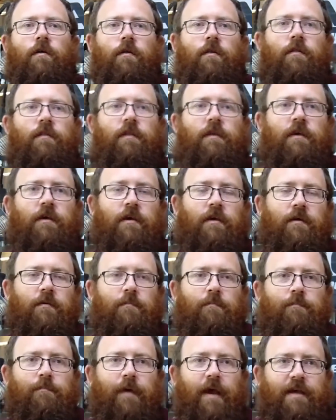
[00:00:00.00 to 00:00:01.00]

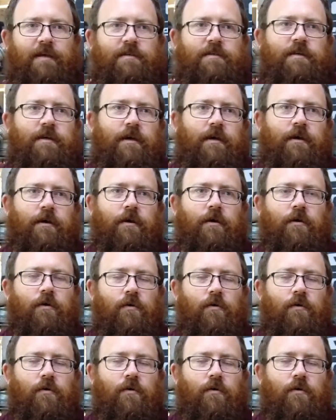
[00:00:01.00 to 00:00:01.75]
the basic